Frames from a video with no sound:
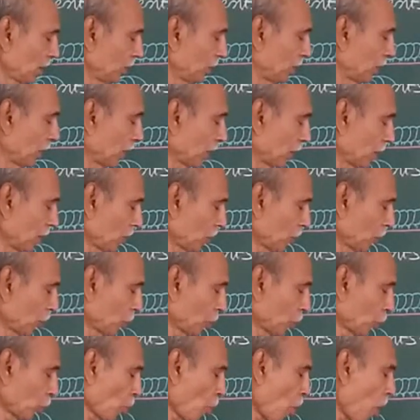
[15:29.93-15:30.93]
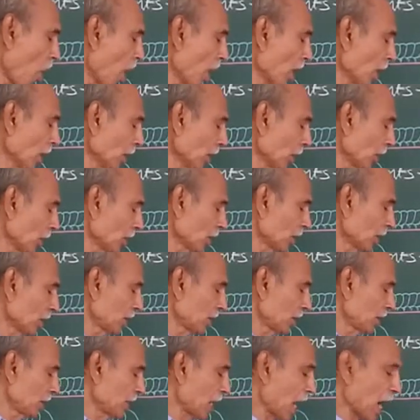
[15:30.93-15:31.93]
The
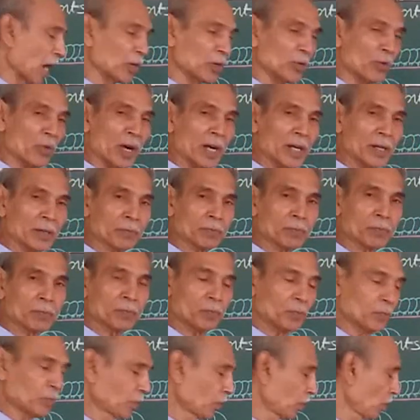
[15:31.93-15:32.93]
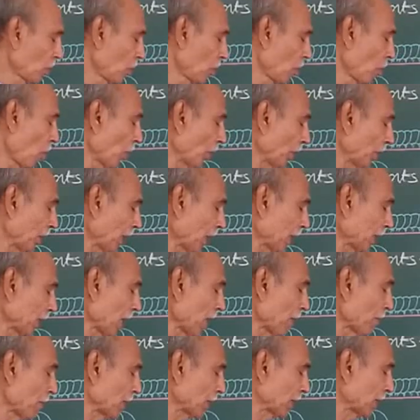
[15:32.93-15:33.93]
strong downward
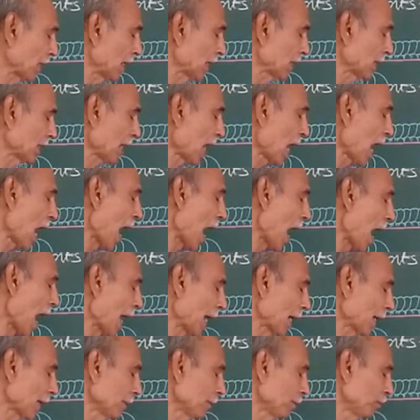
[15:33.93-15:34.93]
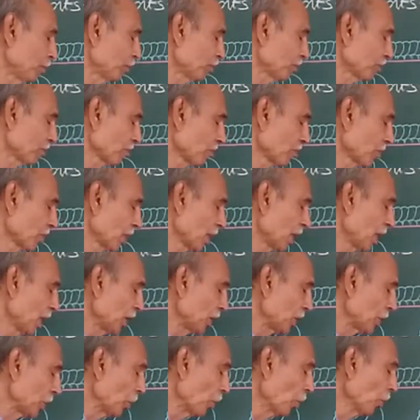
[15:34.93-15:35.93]
contracting muscles are
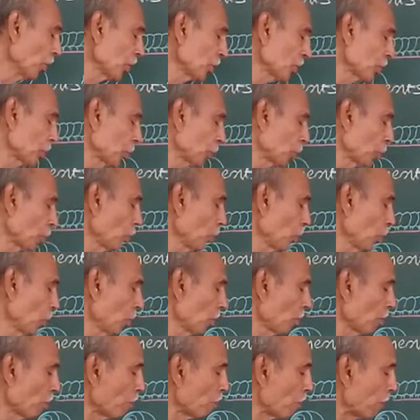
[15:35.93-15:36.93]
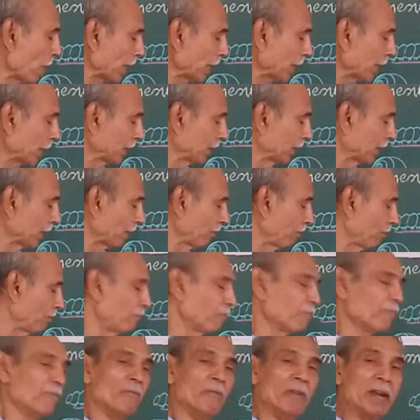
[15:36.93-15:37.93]
used to grip
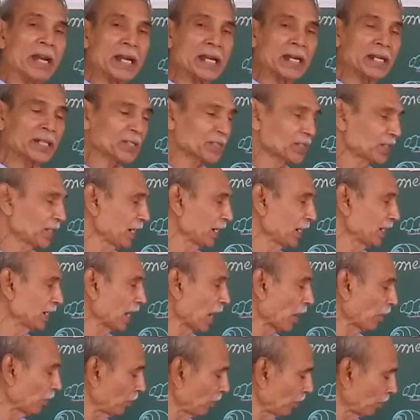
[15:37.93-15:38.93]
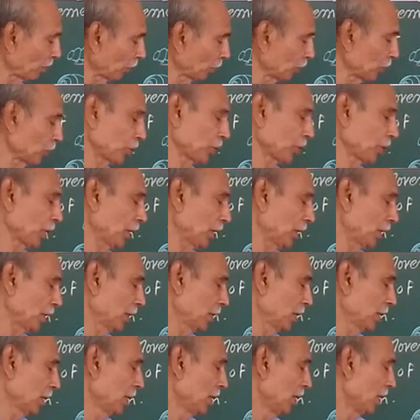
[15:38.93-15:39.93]
the wings in downward position.
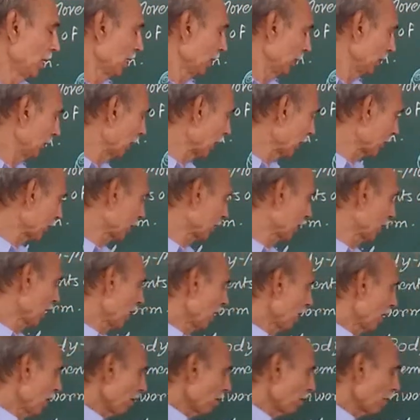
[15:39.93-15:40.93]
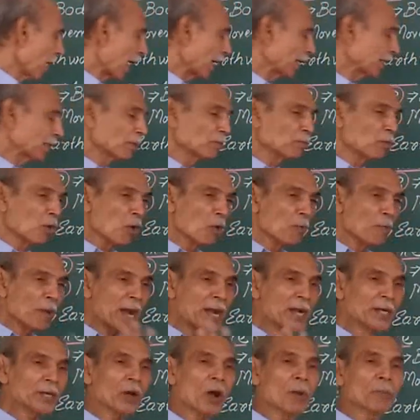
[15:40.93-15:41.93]
Thus, by the
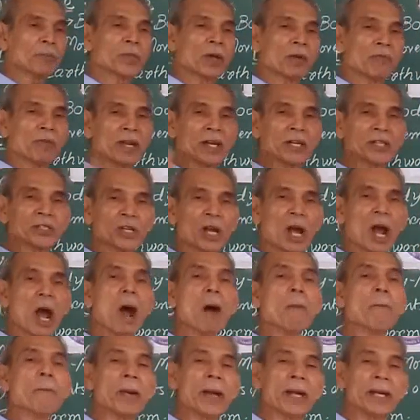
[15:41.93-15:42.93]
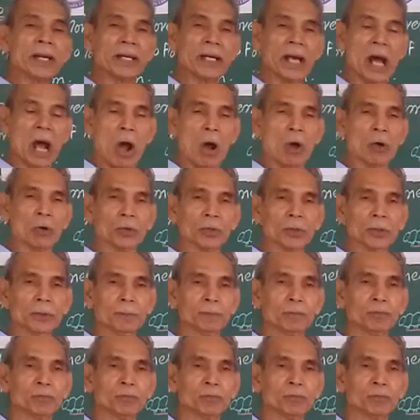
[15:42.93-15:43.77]
movement of the wings up and down,